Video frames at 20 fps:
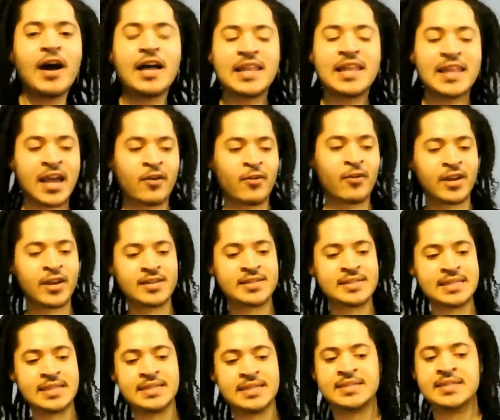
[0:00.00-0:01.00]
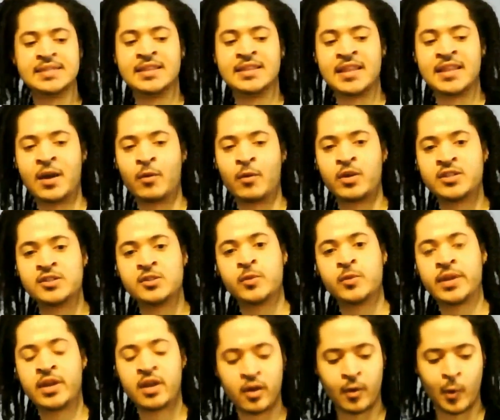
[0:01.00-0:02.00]
hilarious is it that we're
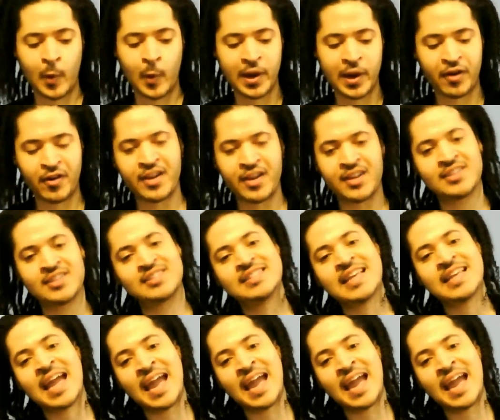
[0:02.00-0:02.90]
doing Aquarius